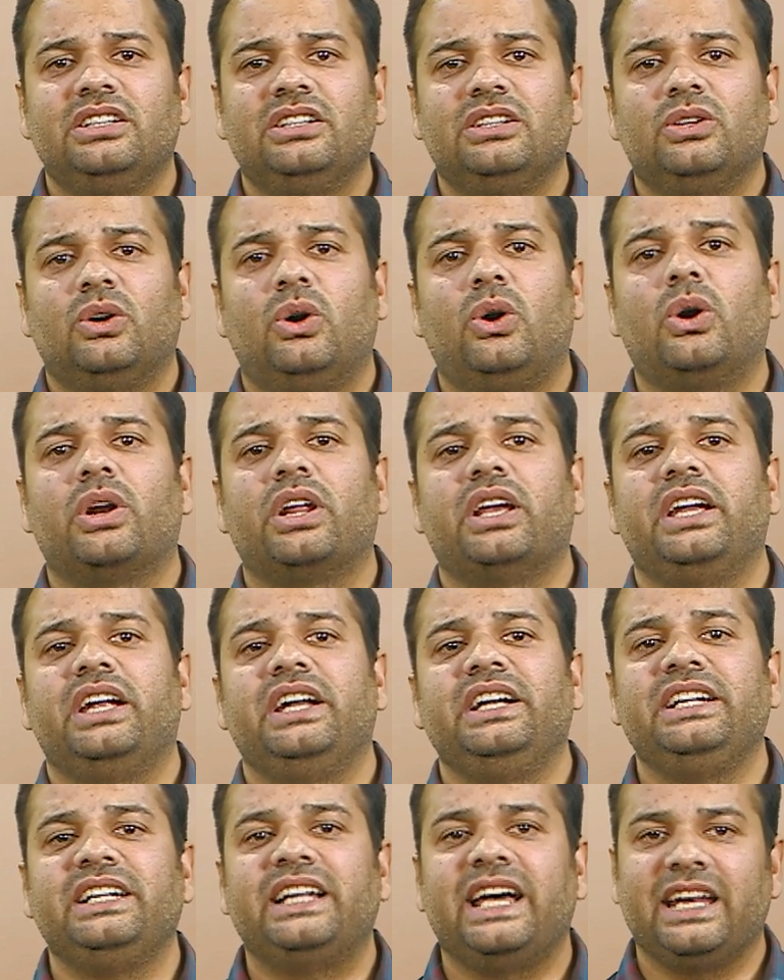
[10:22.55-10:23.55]
or
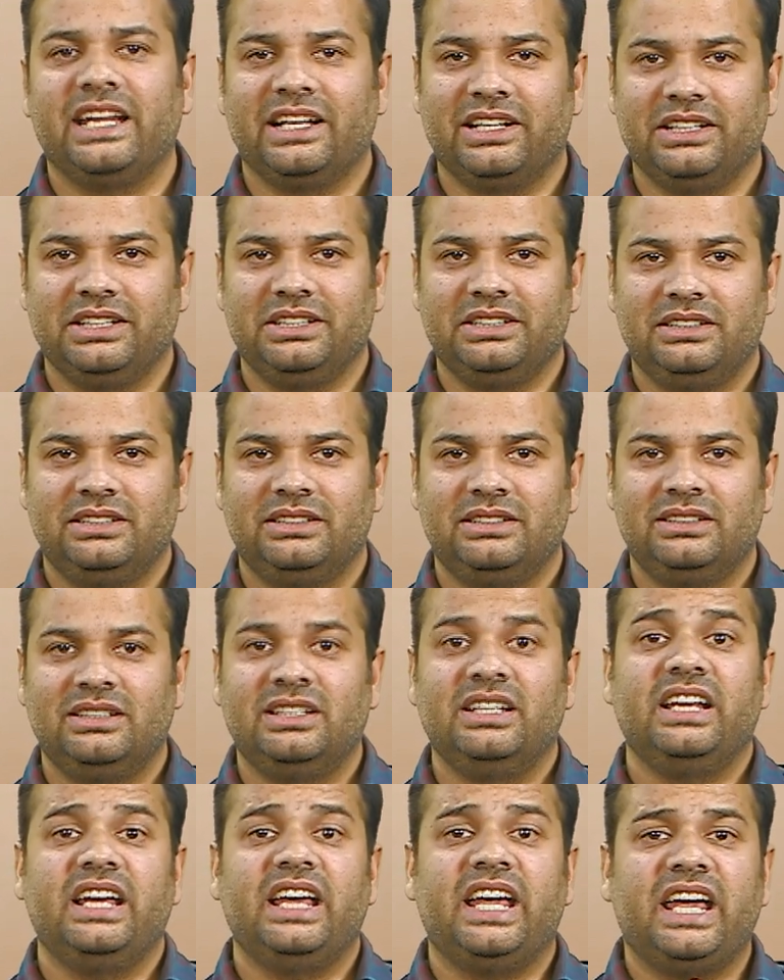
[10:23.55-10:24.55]
indirectly
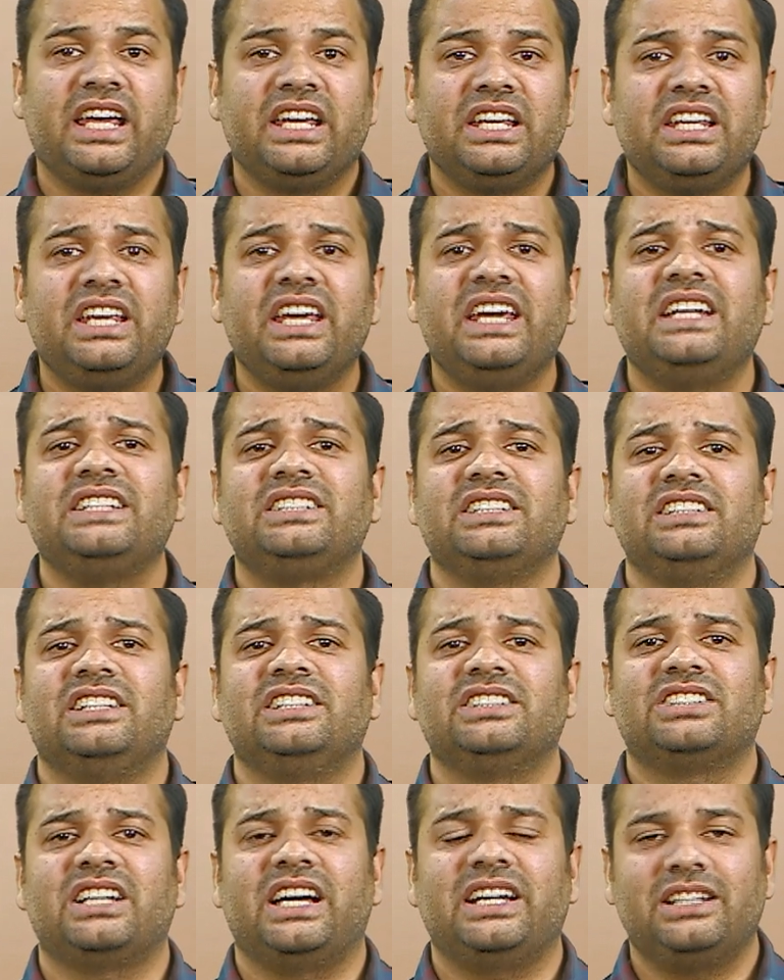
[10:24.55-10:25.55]
engage in
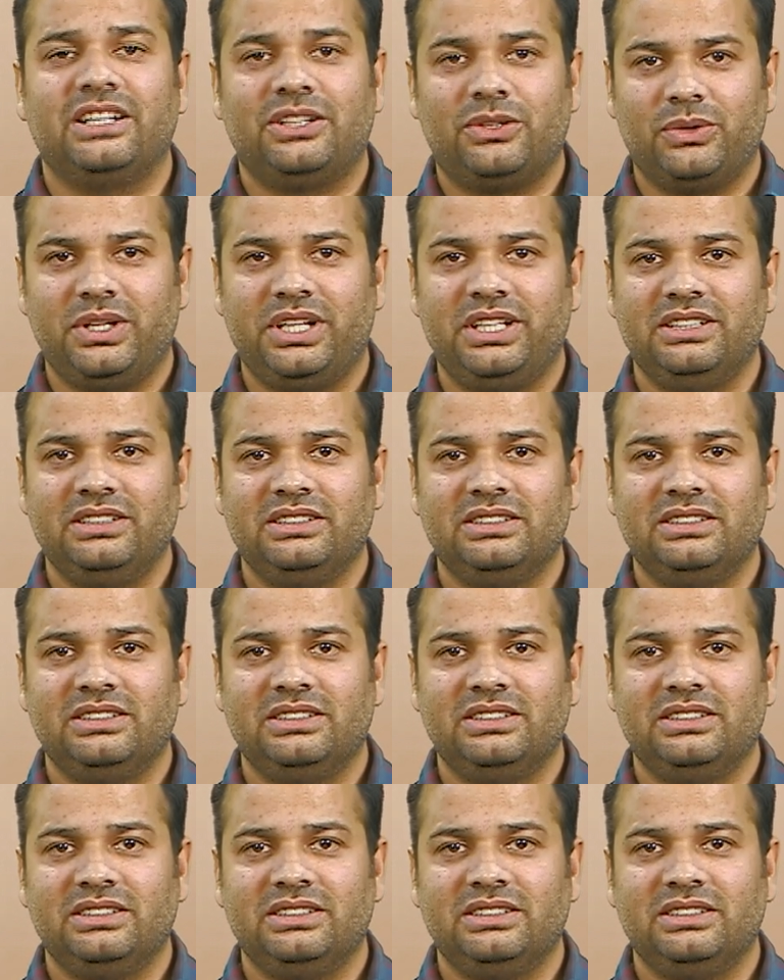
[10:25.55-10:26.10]
insider trading,